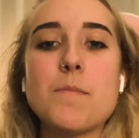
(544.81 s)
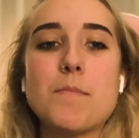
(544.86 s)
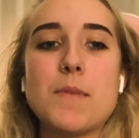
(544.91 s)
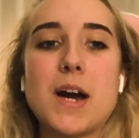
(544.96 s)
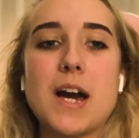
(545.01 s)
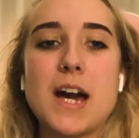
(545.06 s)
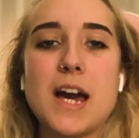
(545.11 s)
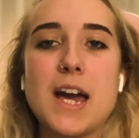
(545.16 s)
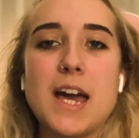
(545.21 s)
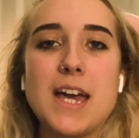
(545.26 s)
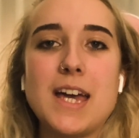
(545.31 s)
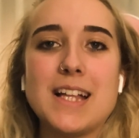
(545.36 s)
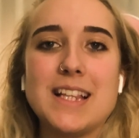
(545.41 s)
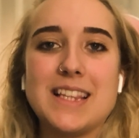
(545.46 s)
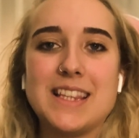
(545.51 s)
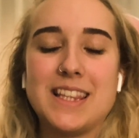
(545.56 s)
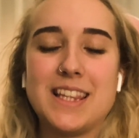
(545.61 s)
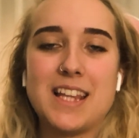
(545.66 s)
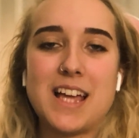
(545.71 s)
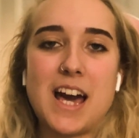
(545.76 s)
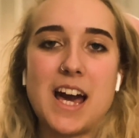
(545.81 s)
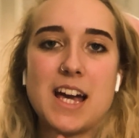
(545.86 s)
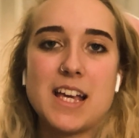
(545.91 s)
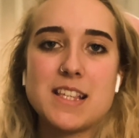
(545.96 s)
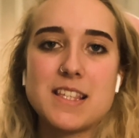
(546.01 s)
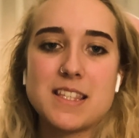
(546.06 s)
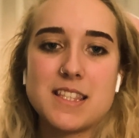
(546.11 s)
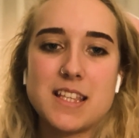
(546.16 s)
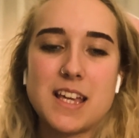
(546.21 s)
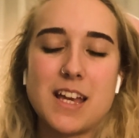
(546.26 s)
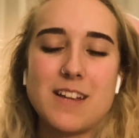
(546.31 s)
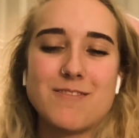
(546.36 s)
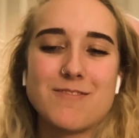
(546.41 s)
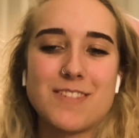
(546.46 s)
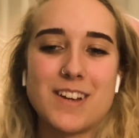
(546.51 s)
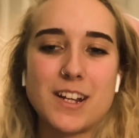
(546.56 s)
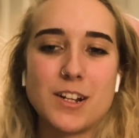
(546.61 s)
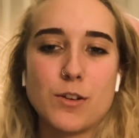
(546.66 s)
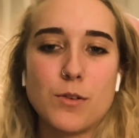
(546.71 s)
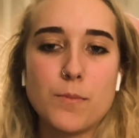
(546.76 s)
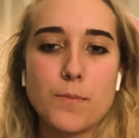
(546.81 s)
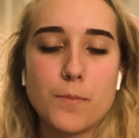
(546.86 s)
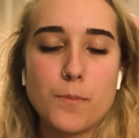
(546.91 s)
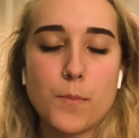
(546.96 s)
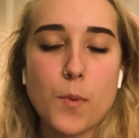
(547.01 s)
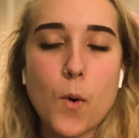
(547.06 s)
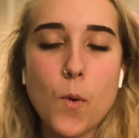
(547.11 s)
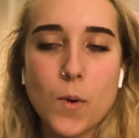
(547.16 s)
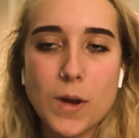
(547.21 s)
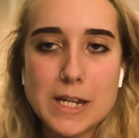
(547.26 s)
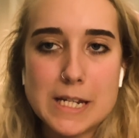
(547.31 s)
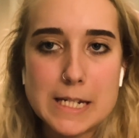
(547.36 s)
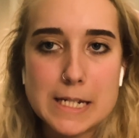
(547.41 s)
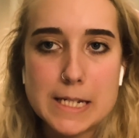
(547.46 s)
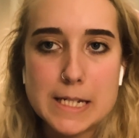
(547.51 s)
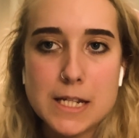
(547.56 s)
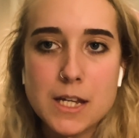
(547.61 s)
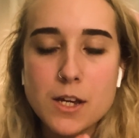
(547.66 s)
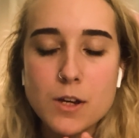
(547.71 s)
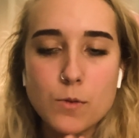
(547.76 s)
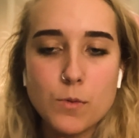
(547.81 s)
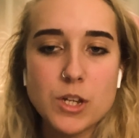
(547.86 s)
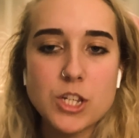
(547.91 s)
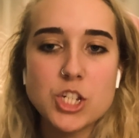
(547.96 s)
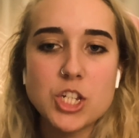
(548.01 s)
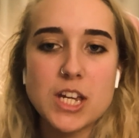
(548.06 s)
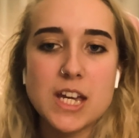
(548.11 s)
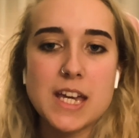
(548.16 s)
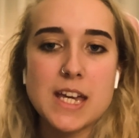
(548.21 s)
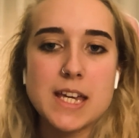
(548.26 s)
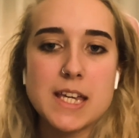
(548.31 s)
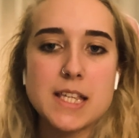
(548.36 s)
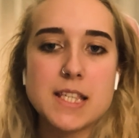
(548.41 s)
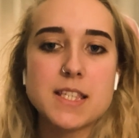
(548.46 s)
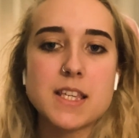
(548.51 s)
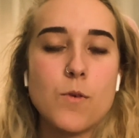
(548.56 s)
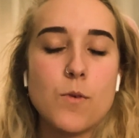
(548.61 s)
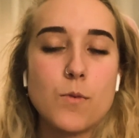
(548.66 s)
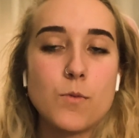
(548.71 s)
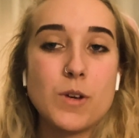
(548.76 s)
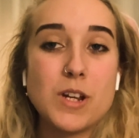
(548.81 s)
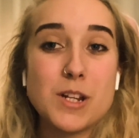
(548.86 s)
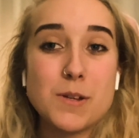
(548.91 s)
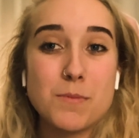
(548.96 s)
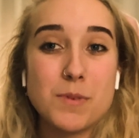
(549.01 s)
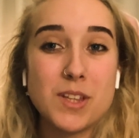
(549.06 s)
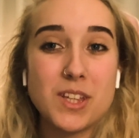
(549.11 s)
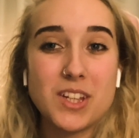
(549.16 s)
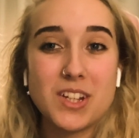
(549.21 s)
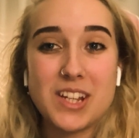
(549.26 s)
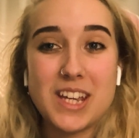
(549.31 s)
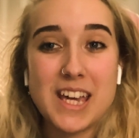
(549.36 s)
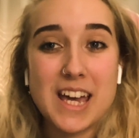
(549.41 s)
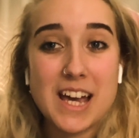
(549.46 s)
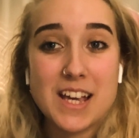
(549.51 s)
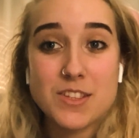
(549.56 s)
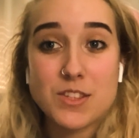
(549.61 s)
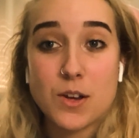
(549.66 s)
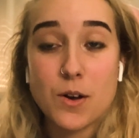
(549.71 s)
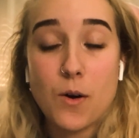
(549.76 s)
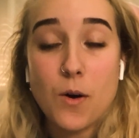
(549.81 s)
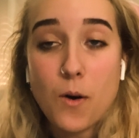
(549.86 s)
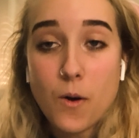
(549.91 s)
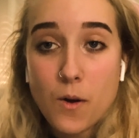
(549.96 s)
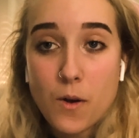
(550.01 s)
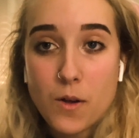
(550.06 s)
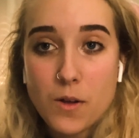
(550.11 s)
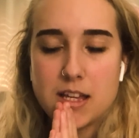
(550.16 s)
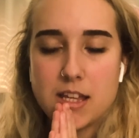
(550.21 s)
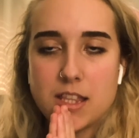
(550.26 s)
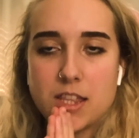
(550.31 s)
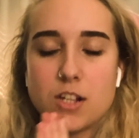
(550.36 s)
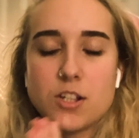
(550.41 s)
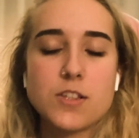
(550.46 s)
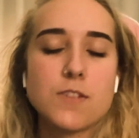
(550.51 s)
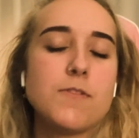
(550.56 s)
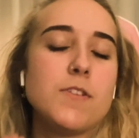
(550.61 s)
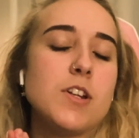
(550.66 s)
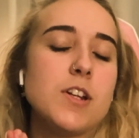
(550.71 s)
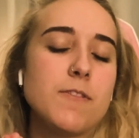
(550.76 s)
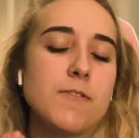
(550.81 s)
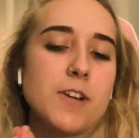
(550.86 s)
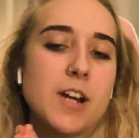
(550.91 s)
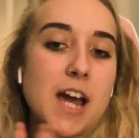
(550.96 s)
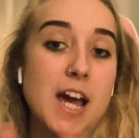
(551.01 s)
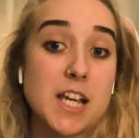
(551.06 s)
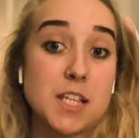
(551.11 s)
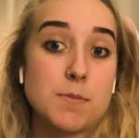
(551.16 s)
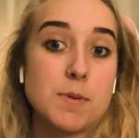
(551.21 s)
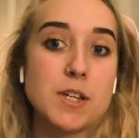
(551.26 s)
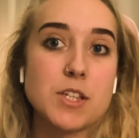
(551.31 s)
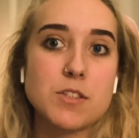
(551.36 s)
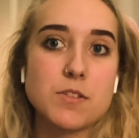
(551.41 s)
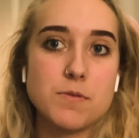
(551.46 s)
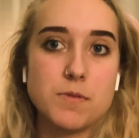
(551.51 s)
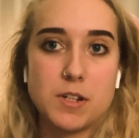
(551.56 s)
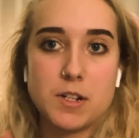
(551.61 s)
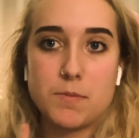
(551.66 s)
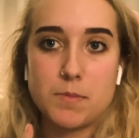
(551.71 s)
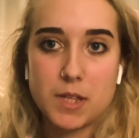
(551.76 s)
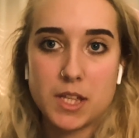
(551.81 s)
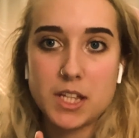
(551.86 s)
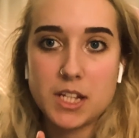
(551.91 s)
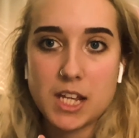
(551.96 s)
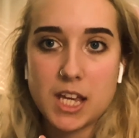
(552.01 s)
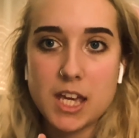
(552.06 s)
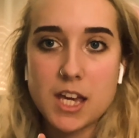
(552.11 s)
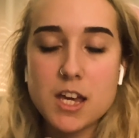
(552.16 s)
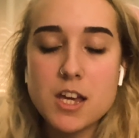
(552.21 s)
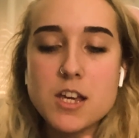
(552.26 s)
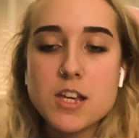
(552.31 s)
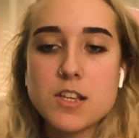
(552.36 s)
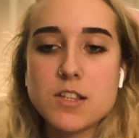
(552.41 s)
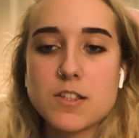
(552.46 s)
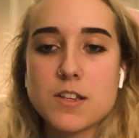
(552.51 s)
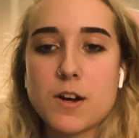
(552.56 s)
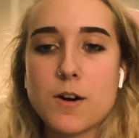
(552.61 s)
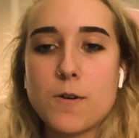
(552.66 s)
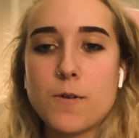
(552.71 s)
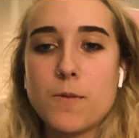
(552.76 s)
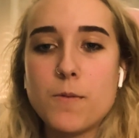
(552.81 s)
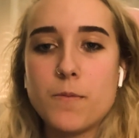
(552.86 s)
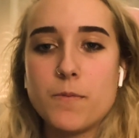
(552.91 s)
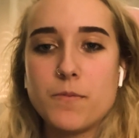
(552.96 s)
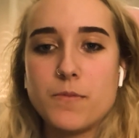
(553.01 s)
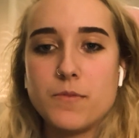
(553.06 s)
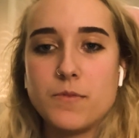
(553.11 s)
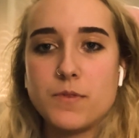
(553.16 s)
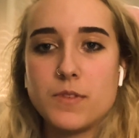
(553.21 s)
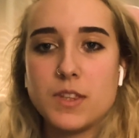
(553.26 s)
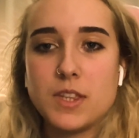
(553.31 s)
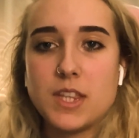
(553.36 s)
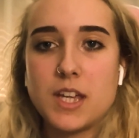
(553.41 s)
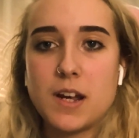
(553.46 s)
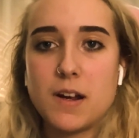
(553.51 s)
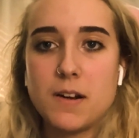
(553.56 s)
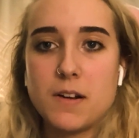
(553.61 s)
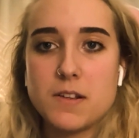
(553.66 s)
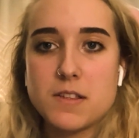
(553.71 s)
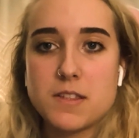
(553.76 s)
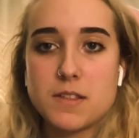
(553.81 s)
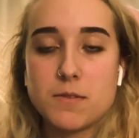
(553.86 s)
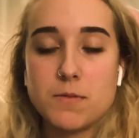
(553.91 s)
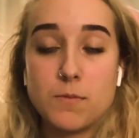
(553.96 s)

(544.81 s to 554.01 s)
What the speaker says: my last and final point, which is readability as a whole. There's a few different aspects to readability. So there's